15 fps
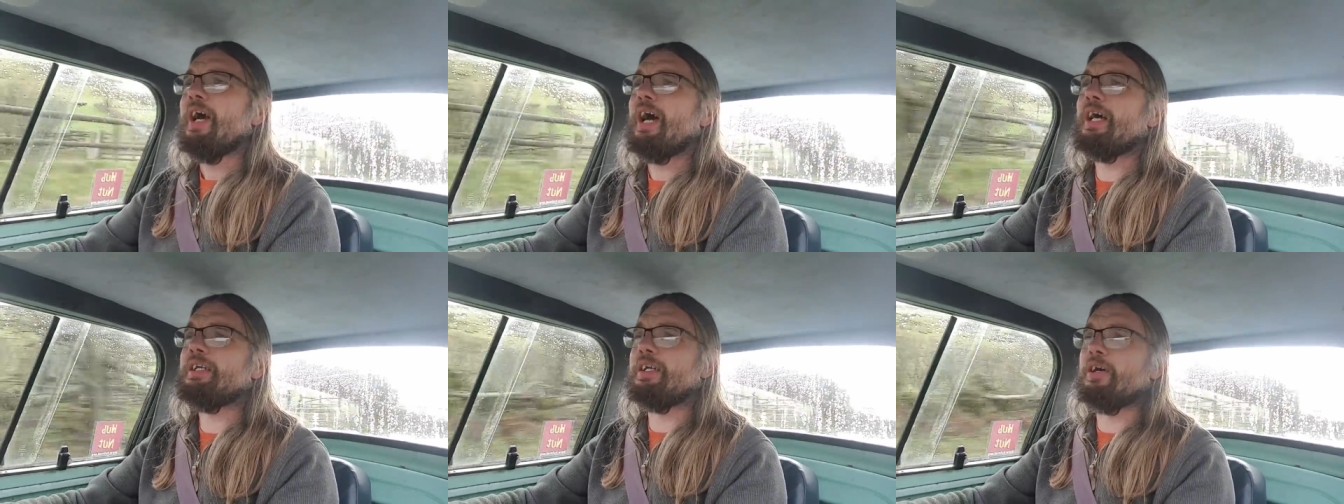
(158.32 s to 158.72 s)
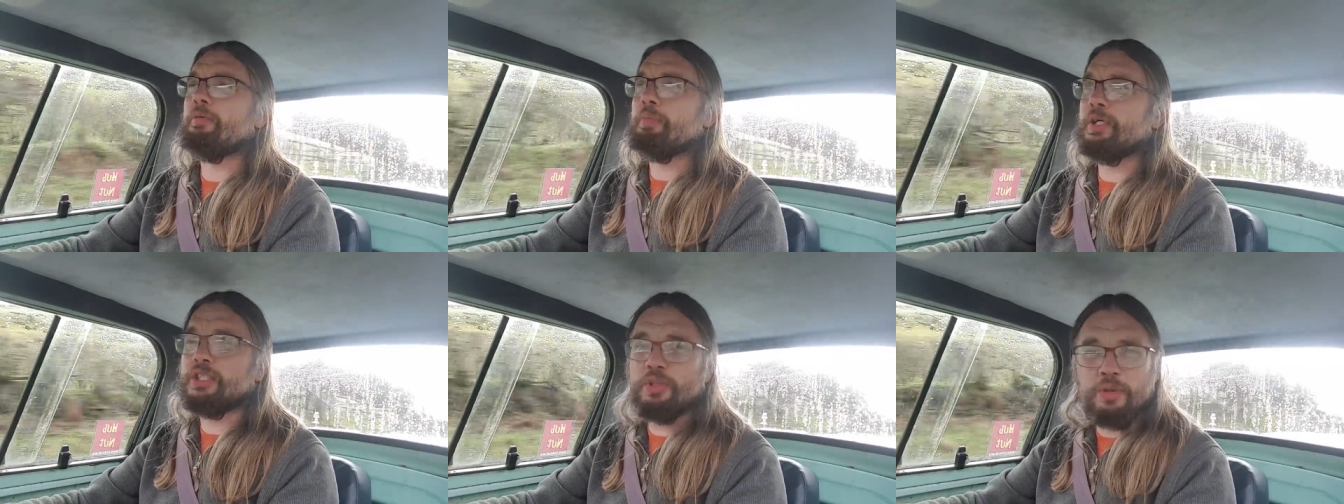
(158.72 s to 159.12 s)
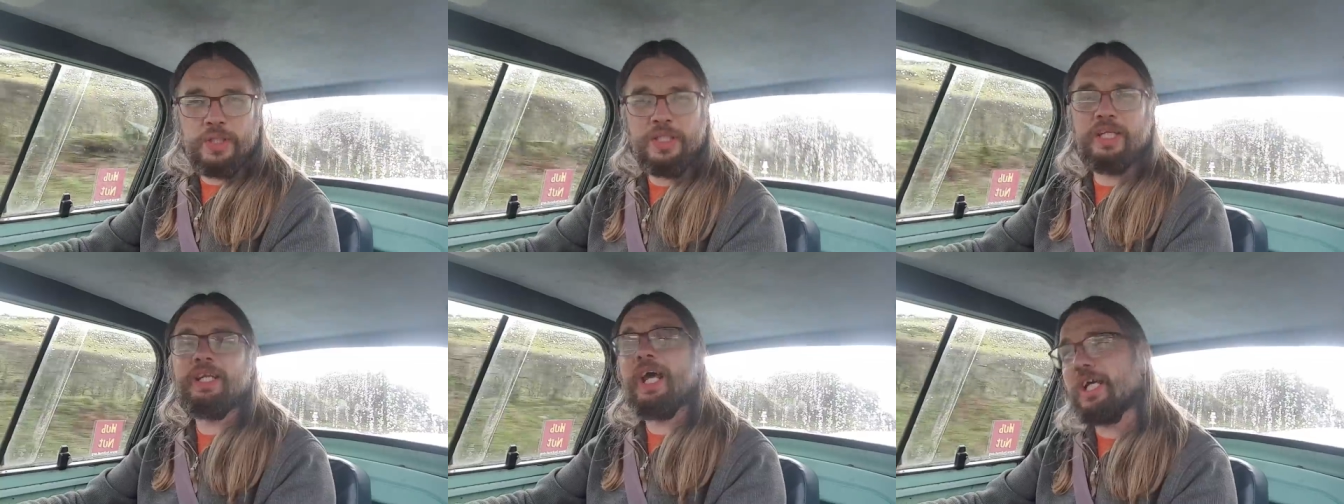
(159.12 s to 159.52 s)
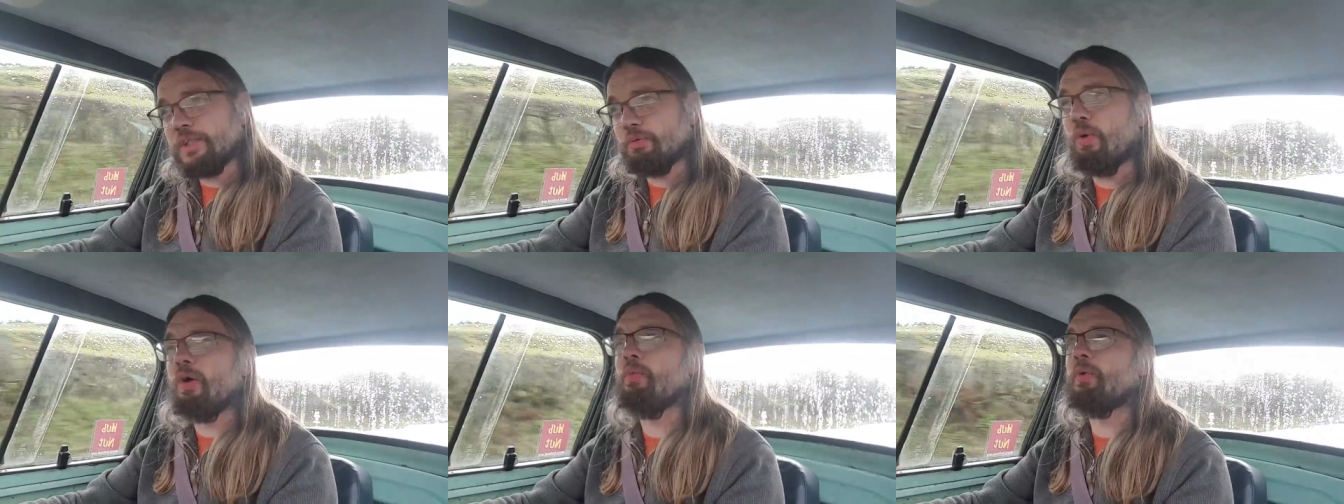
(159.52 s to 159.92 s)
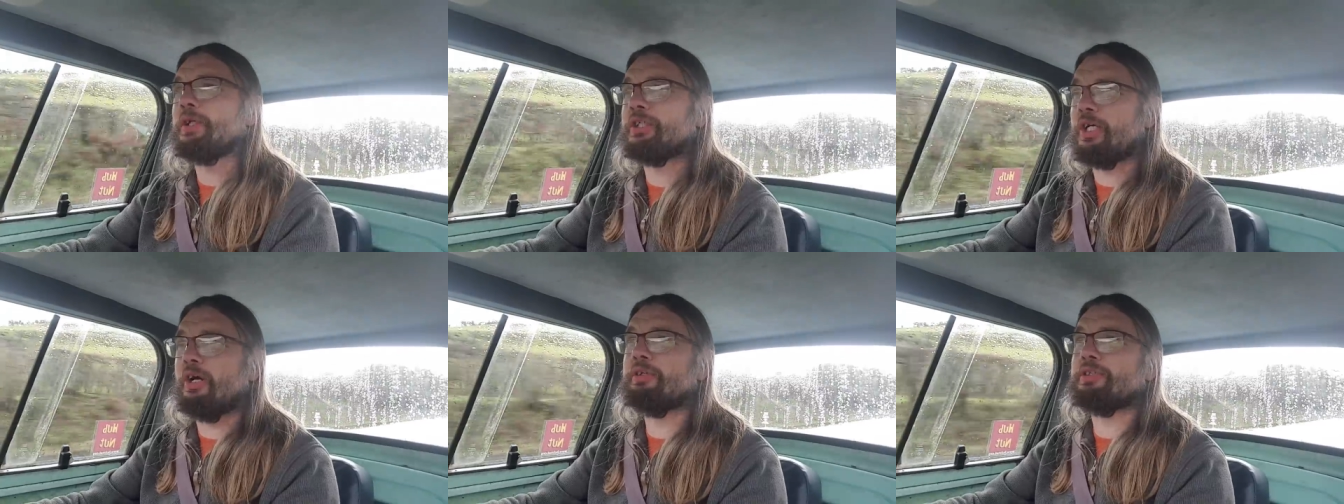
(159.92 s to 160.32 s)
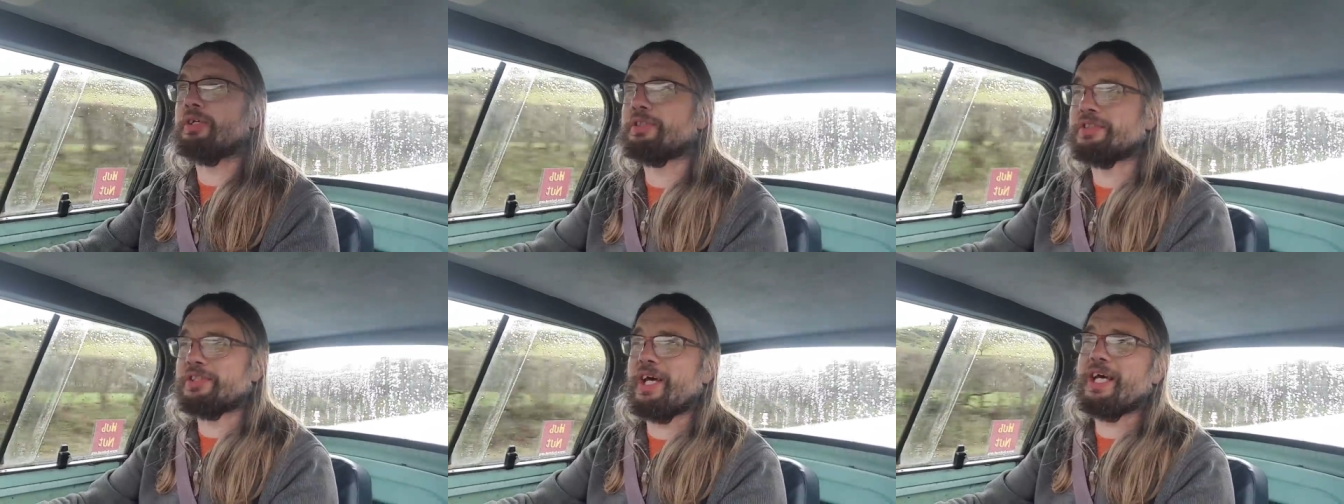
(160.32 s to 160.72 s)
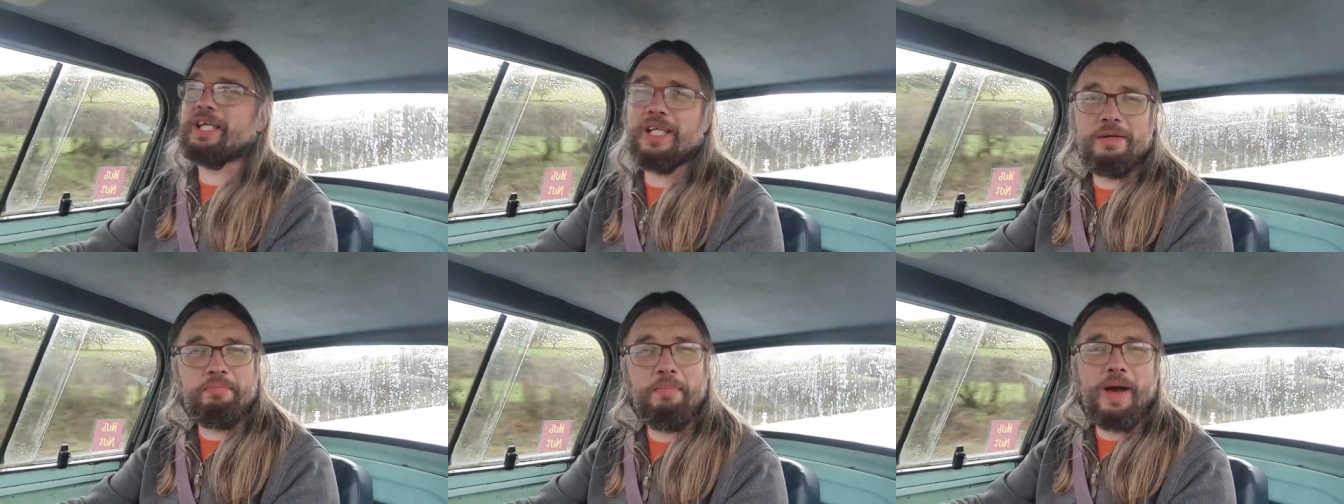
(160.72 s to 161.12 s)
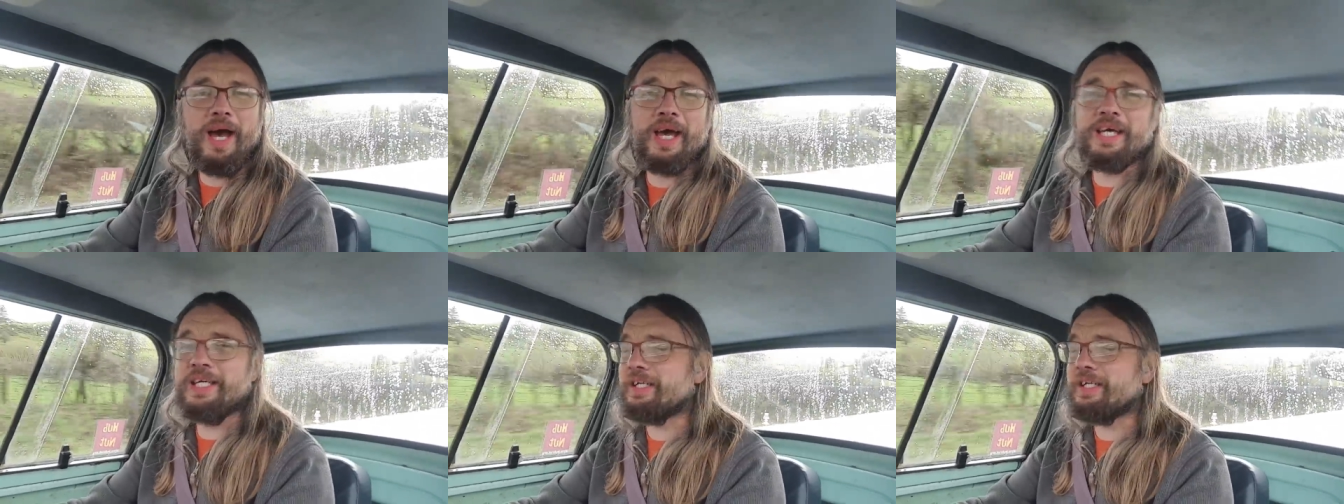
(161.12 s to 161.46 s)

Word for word: And I'll be doing the next one which goes on sale in May.